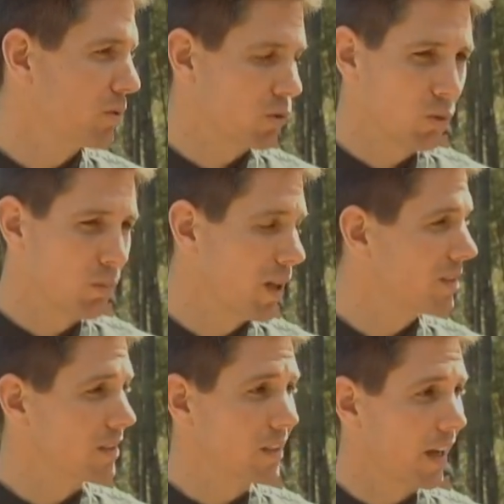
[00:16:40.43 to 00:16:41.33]
School
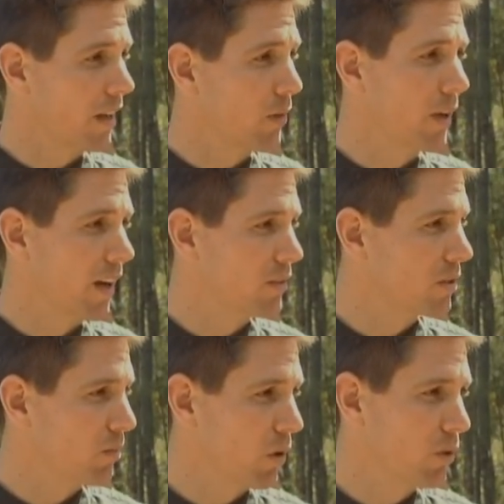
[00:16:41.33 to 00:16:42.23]
buses can't go down
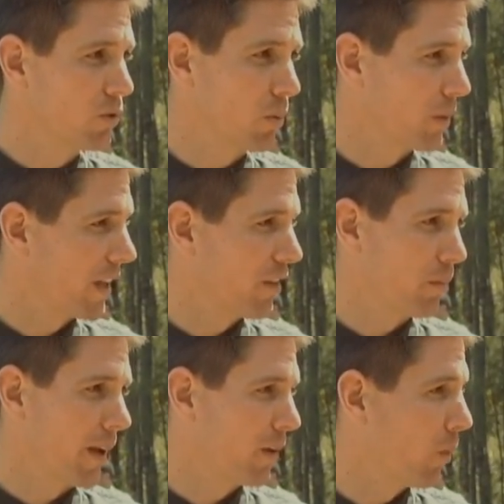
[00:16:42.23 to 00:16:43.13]
some roads when we have
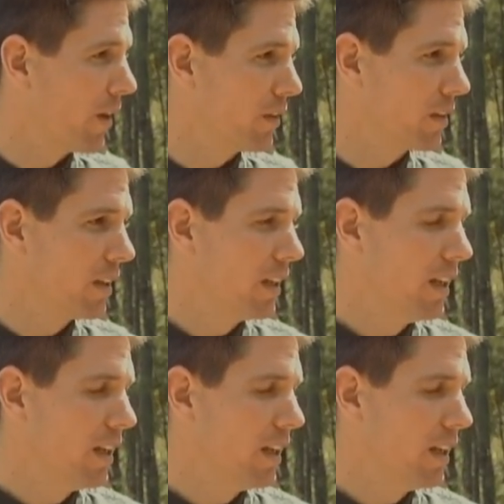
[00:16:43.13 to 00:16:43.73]
bad weather.